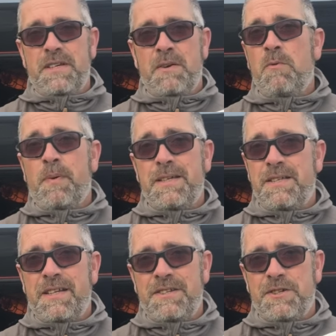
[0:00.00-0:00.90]
it will
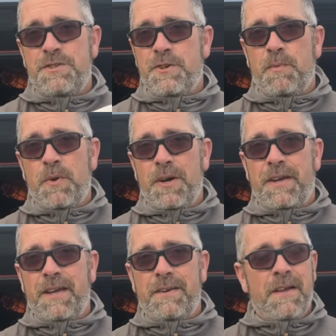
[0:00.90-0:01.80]
basically just stop
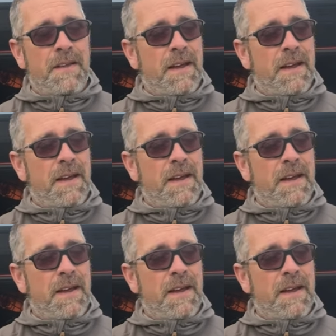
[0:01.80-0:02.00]
working